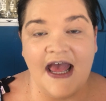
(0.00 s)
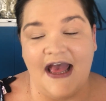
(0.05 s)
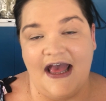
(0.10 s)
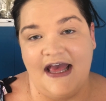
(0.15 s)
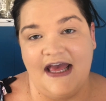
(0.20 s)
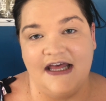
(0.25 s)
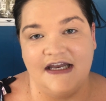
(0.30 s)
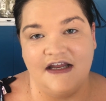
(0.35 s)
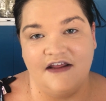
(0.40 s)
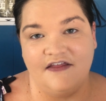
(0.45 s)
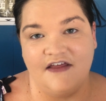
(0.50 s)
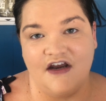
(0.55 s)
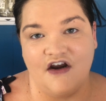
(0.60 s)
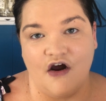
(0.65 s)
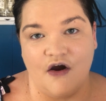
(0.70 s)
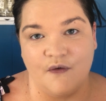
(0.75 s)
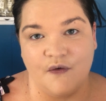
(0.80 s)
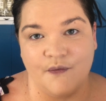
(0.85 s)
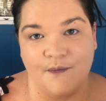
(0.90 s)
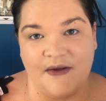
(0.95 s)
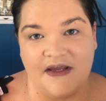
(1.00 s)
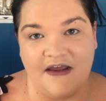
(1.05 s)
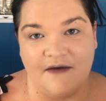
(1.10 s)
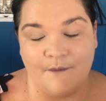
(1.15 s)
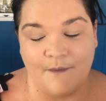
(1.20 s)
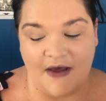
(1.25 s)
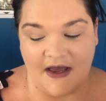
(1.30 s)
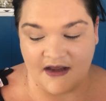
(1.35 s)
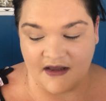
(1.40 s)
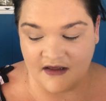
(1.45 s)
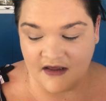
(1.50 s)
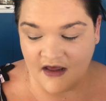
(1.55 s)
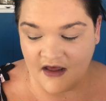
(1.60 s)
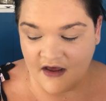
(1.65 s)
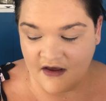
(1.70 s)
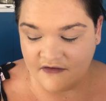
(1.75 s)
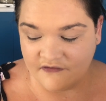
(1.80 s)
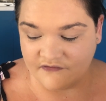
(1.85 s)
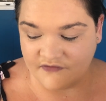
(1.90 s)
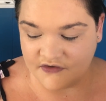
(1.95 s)
and then I will be back
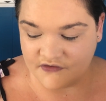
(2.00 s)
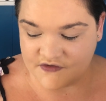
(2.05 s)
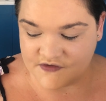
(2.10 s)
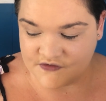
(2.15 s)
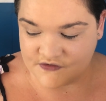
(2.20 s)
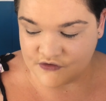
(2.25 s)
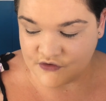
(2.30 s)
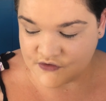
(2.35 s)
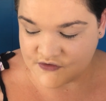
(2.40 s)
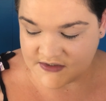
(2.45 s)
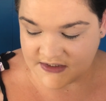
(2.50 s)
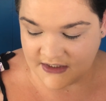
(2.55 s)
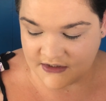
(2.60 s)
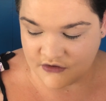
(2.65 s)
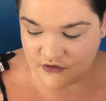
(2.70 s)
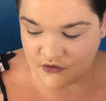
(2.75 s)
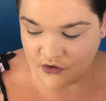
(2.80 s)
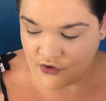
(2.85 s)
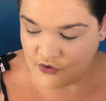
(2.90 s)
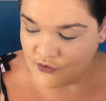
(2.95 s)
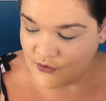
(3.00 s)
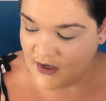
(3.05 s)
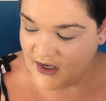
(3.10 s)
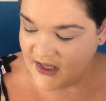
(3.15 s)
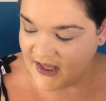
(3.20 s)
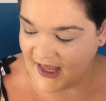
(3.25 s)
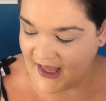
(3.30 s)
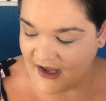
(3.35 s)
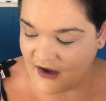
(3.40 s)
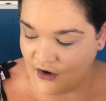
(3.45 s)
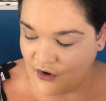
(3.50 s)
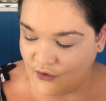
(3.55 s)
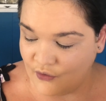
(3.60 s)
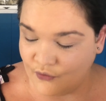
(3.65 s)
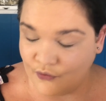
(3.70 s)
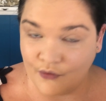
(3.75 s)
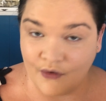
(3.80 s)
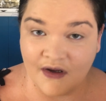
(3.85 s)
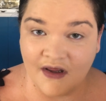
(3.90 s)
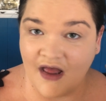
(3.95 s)
very soon to let you know
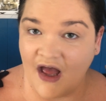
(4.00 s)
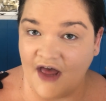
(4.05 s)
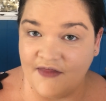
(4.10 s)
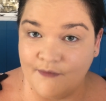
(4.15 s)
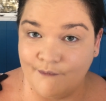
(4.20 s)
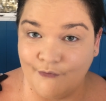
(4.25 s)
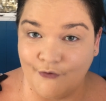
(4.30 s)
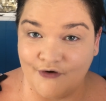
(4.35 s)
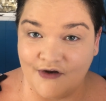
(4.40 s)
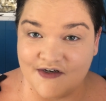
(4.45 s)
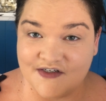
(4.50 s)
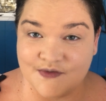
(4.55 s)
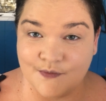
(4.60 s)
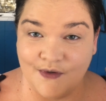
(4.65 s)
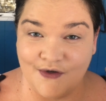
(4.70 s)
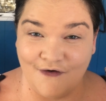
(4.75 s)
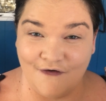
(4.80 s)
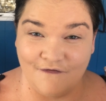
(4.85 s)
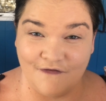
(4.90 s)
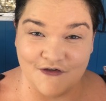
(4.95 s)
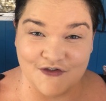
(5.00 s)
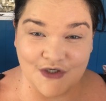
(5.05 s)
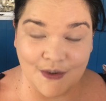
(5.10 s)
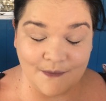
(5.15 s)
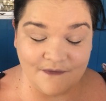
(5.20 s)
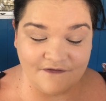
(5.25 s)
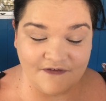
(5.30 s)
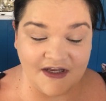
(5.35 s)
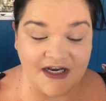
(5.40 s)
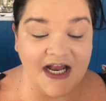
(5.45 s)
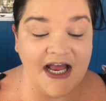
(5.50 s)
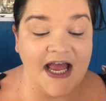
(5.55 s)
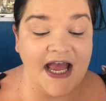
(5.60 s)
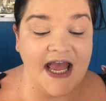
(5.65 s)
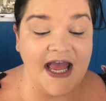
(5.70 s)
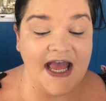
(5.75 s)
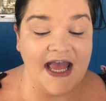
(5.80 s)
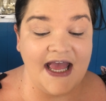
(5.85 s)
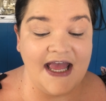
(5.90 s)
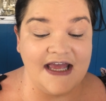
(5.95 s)
how other products went over the top of it
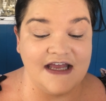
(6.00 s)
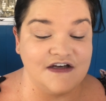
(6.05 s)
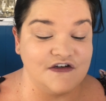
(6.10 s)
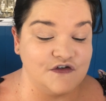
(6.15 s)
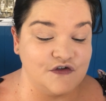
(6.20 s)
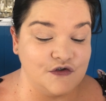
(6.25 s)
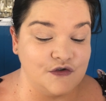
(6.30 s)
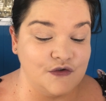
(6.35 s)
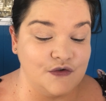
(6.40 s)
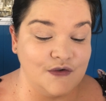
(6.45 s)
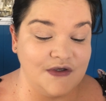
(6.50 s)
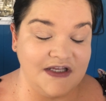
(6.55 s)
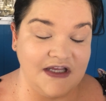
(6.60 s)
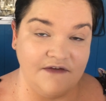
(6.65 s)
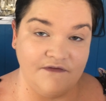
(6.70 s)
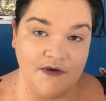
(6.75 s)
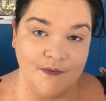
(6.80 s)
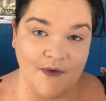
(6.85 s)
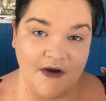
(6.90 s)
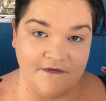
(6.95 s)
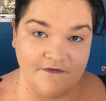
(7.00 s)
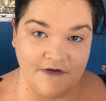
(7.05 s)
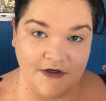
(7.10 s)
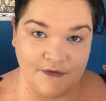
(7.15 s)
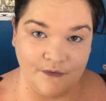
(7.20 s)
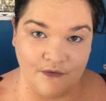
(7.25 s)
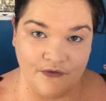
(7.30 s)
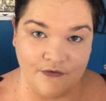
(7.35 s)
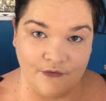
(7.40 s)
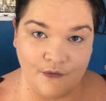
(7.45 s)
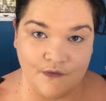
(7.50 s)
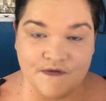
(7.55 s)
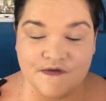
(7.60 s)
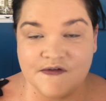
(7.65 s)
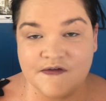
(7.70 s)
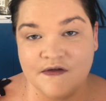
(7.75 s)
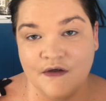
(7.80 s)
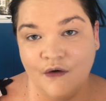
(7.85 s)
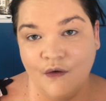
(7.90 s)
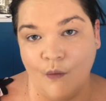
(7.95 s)
and to give you my final
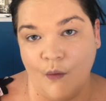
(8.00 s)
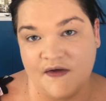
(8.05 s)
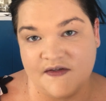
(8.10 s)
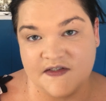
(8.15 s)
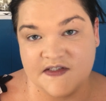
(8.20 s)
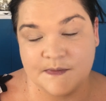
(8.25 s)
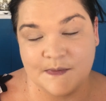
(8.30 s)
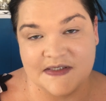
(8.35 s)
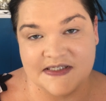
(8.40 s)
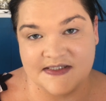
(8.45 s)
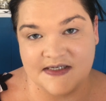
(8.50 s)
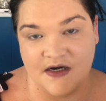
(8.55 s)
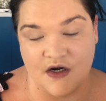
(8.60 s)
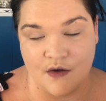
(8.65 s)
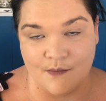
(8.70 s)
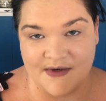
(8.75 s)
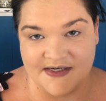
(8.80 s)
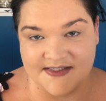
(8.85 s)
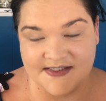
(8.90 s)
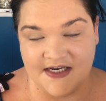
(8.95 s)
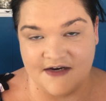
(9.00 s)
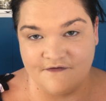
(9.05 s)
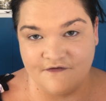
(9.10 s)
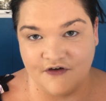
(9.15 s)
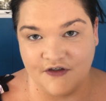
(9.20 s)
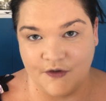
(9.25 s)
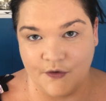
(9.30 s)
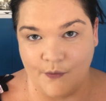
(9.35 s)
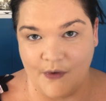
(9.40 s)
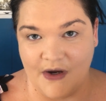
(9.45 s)
thoughts once it's been setting on my skin for a little